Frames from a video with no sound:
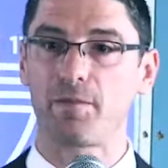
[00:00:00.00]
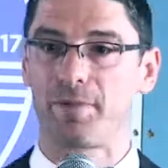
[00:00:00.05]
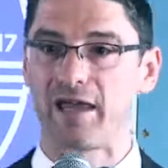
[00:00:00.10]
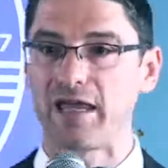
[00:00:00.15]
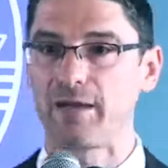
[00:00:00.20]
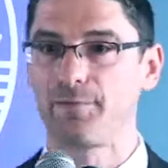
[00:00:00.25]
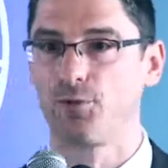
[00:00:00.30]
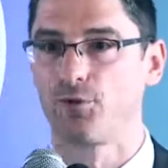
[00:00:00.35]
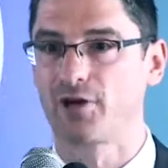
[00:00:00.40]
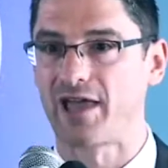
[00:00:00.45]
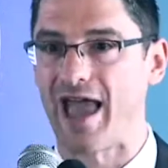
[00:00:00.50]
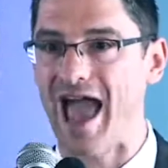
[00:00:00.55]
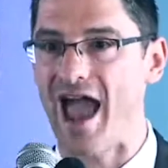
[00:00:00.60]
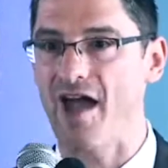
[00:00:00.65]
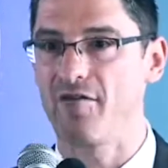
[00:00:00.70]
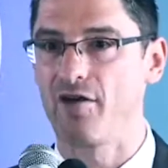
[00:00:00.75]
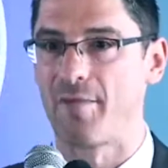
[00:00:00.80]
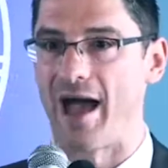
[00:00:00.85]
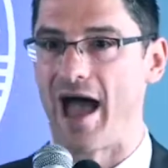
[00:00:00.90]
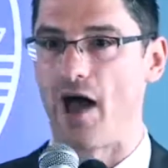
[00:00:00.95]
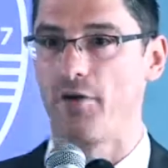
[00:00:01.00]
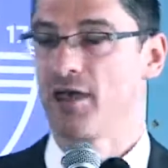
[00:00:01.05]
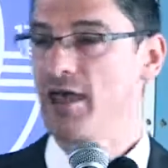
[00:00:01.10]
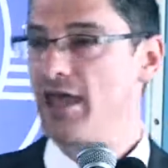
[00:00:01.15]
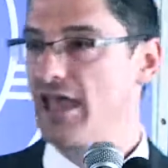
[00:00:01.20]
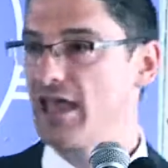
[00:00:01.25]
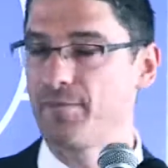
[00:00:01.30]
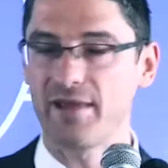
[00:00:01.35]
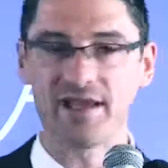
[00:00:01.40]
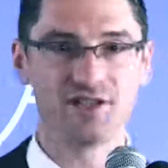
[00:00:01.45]
people care about.
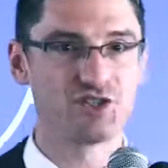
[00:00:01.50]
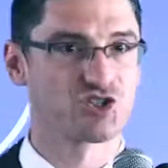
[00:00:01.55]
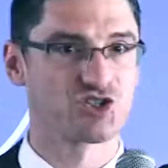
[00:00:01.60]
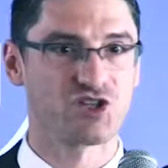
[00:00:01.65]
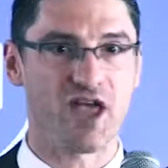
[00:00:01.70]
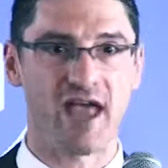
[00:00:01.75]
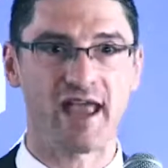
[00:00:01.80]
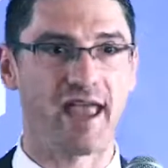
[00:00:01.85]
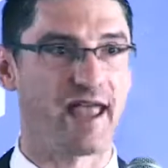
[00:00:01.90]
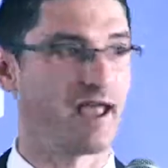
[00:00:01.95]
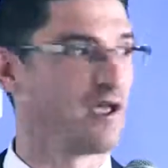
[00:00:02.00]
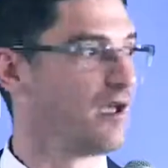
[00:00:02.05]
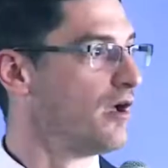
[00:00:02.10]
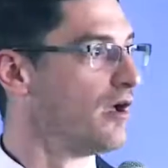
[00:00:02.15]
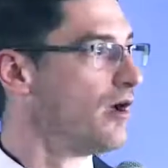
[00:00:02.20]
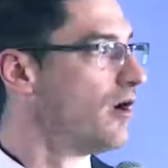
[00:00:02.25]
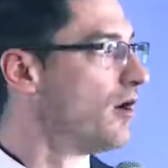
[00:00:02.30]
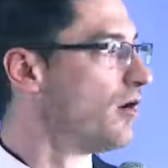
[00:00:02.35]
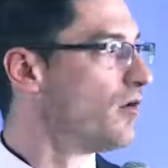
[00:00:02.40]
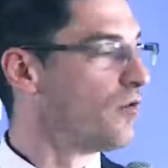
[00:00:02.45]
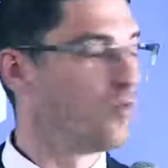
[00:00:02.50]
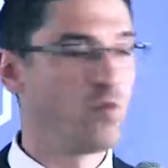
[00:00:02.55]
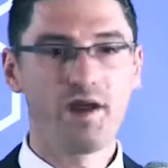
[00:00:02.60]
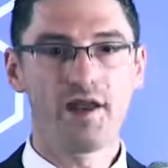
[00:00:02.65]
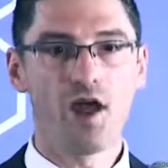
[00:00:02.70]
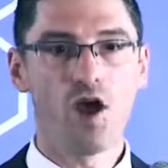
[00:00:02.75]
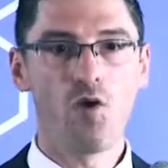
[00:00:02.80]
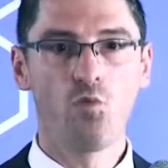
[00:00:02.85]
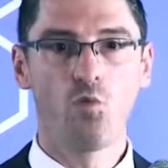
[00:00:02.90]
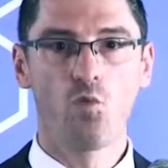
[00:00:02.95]
It means saying, we
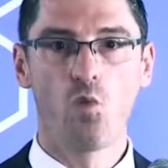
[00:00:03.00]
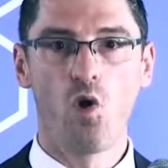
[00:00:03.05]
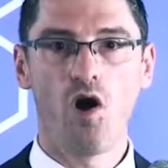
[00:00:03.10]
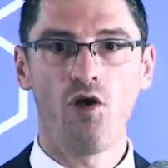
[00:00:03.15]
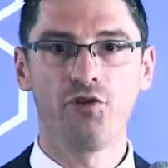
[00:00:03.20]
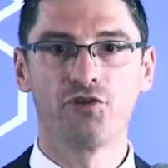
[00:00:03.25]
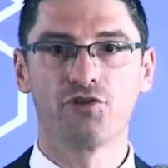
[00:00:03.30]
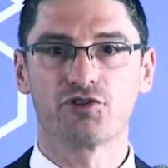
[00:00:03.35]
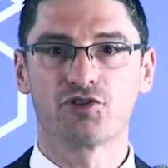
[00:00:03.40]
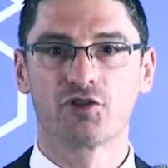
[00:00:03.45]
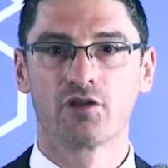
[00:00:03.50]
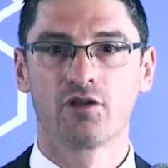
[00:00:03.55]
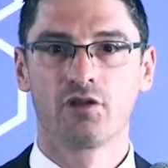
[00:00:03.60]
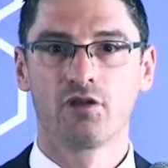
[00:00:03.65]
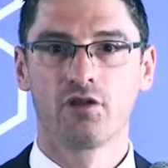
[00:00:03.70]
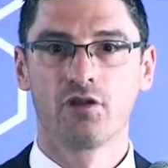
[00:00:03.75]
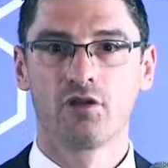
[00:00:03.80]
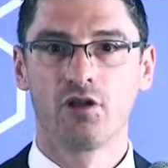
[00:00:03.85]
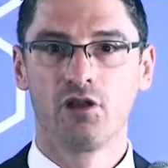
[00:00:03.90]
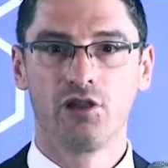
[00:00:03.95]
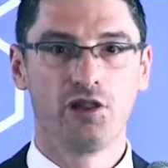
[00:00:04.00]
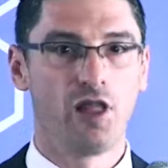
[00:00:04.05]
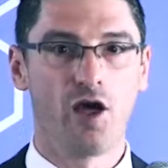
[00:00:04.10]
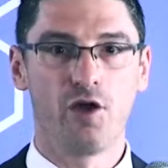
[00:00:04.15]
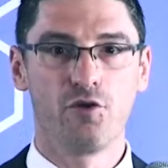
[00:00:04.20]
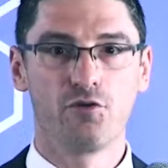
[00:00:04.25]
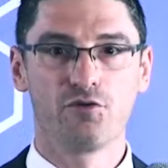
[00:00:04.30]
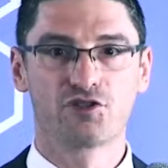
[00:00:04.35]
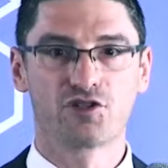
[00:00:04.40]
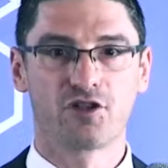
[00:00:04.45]
don't want
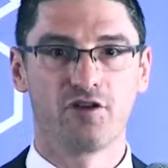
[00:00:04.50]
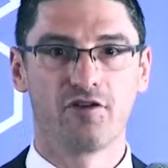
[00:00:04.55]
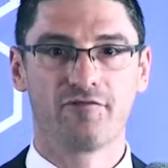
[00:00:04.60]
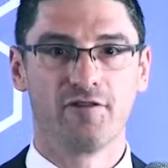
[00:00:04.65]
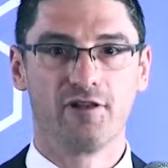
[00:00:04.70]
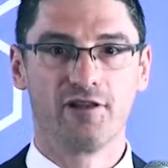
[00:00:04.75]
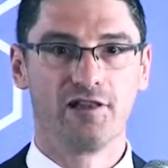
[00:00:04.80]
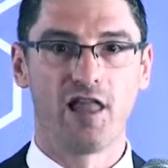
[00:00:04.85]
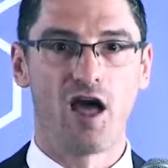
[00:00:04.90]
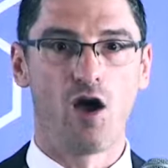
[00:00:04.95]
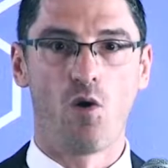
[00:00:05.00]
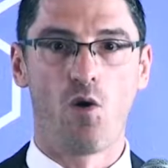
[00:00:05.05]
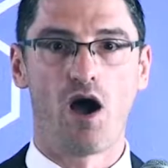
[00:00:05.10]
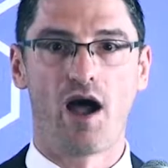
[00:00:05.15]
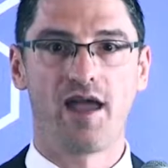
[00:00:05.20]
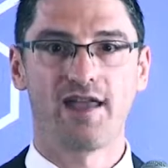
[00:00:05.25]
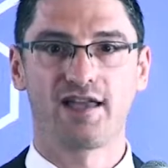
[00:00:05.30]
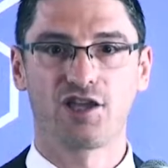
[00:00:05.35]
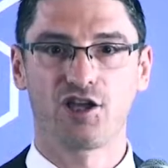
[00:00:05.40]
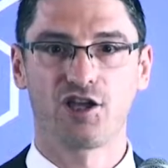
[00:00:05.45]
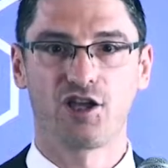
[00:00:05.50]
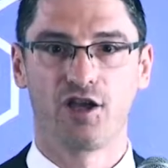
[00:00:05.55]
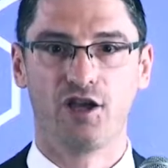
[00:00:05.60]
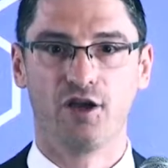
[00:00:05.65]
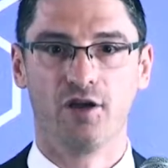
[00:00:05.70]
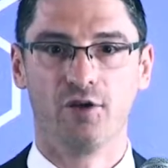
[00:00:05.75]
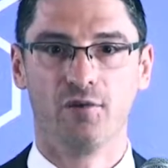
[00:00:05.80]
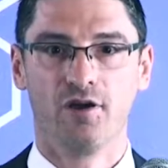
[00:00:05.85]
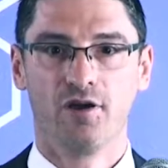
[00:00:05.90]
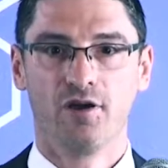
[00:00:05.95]
loads of low
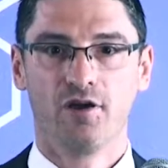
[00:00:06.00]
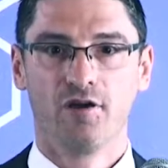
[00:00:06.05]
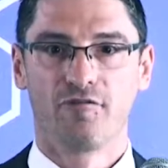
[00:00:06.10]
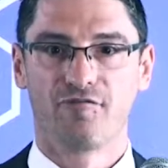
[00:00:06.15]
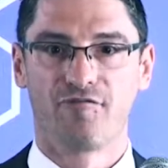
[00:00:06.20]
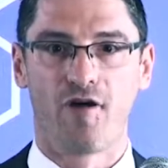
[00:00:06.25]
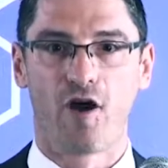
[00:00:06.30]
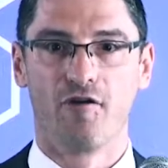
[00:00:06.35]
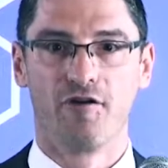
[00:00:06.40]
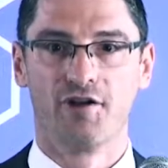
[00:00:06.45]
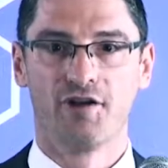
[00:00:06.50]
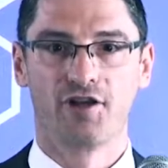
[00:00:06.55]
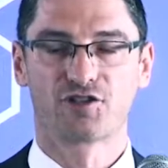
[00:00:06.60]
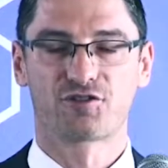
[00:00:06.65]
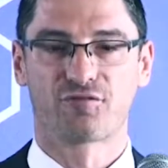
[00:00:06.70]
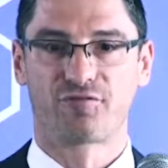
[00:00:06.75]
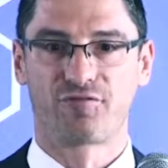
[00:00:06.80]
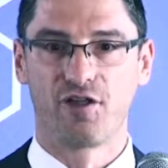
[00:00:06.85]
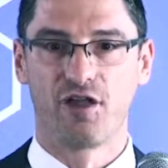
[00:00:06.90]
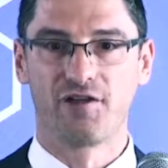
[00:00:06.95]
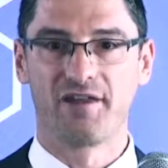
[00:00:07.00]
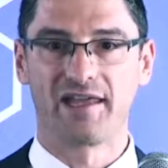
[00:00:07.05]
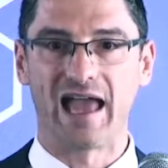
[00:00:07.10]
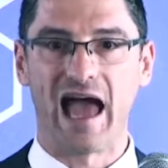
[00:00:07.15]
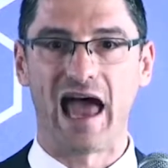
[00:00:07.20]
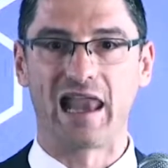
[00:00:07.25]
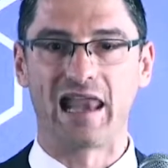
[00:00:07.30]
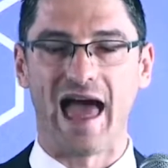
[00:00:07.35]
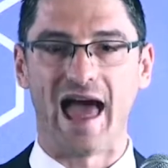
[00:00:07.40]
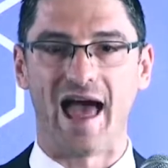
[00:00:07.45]
IQ foreigners flooding
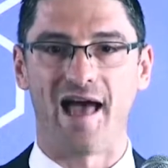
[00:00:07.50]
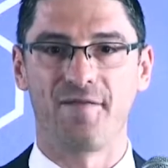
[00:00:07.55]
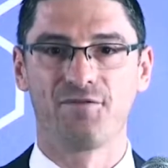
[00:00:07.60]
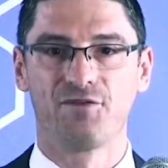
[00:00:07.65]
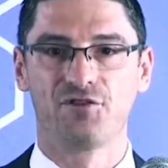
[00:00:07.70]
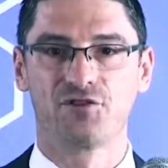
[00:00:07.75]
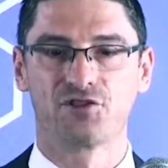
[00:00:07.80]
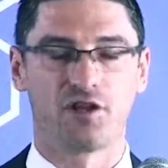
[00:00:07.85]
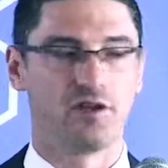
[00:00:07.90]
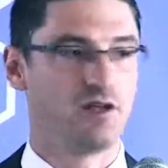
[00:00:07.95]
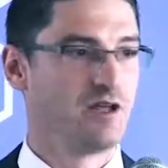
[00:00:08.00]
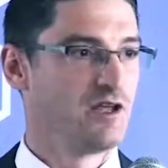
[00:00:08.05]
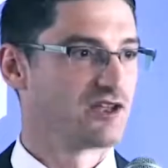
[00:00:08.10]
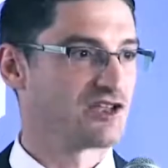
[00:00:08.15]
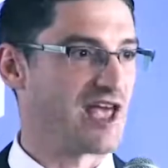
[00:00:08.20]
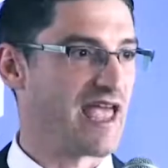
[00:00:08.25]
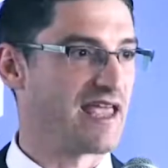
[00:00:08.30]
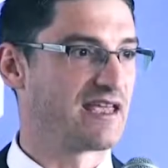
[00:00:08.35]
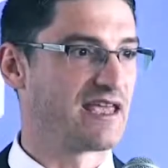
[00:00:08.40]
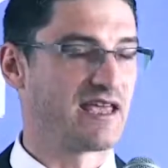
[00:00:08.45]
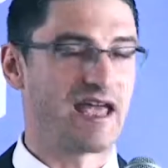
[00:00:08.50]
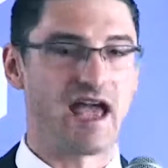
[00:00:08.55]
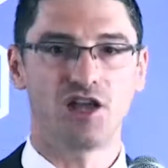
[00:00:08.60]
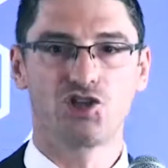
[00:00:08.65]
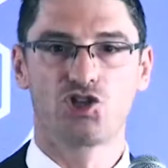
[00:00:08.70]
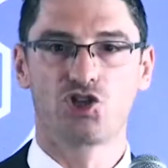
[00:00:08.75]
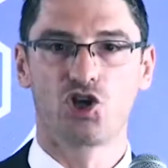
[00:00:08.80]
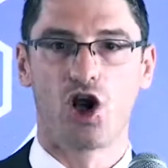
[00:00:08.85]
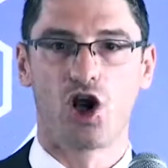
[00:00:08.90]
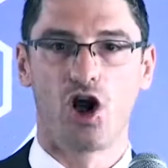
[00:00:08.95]
our lands and taking our
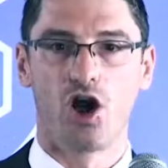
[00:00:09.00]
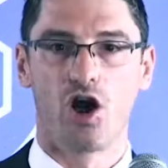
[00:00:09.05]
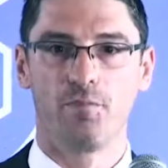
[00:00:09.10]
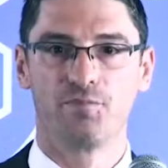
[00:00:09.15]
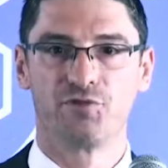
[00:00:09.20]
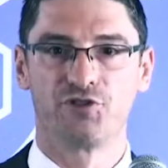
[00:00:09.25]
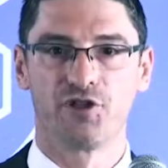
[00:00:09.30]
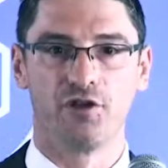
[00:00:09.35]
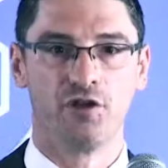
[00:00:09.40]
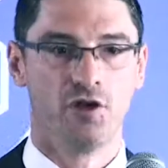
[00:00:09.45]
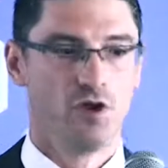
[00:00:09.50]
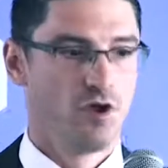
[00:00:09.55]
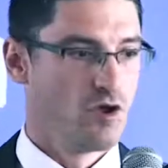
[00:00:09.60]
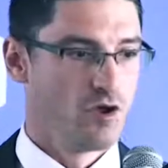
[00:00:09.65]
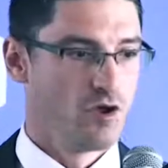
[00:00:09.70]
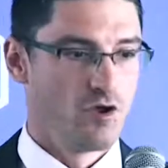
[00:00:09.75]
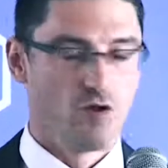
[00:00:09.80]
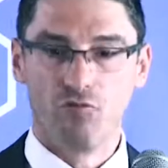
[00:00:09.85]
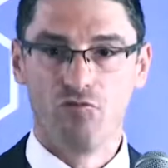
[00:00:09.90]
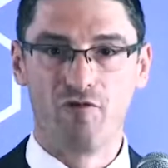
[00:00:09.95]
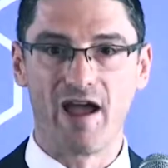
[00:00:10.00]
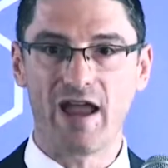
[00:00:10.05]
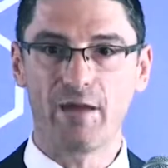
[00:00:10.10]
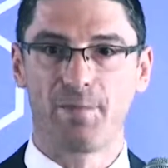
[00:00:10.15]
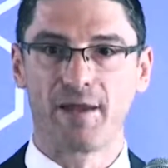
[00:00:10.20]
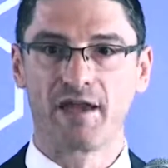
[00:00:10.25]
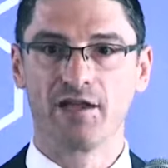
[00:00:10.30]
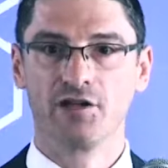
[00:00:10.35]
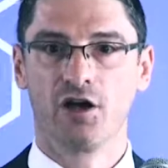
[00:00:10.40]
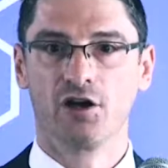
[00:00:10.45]
jobs and
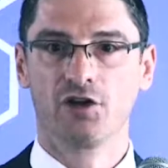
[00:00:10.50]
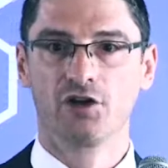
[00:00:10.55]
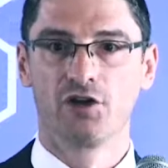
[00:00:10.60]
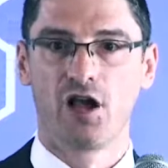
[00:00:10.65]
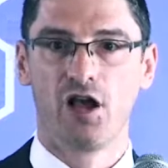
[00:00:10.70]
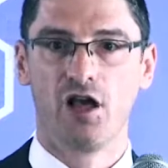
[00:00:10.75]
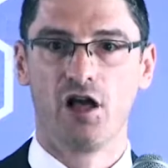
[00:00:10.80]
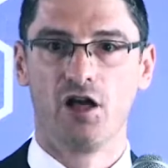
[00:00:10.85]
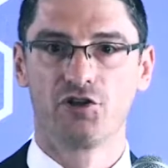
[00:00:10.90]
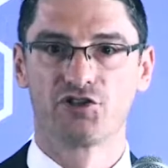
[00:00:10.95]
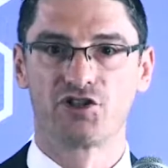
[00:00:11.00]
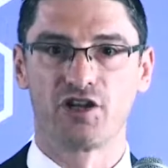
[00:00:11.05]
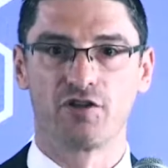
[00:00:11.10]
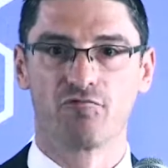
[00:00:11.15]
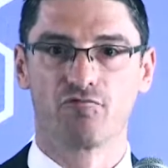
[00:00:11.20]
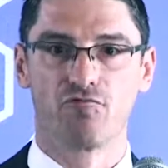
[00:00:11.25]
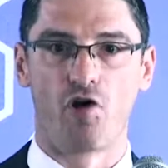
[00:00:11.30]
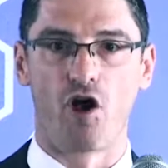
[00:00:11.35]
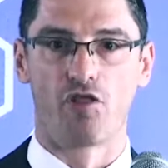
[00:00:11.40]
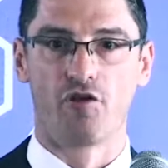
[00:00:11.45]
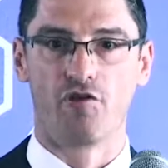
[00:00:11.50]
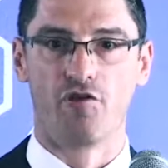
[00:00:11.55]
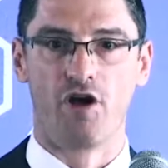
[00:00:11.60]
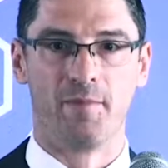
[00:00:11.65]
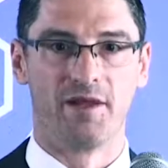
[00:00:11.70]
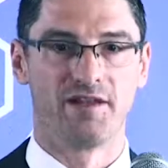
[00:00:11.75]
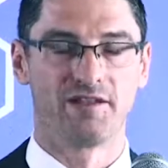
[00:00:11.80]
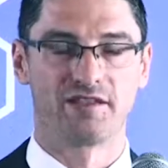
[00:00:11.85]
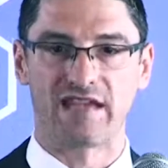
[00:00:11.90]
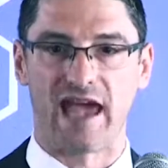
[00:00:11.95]
raping young girls in
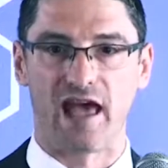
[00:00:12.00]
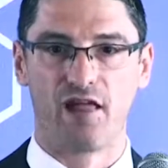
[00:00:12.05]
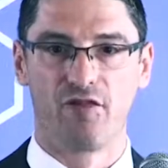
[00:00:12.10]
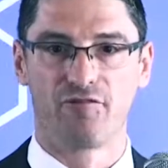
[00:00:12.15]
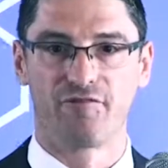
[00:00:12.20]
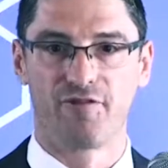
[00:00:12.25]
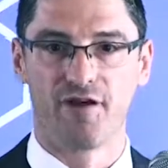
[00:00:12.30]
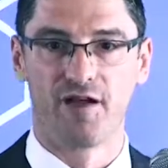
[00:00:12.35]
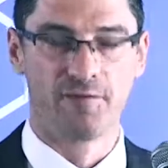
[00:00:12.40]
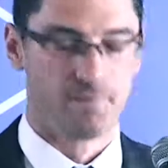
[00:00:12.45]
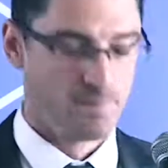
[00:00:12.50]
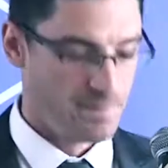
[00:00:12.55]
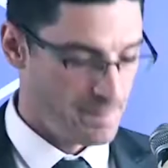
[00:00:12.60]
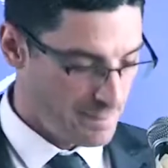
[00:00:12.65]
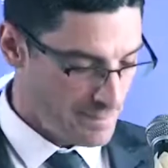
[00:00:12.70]
Rotherham and Telford.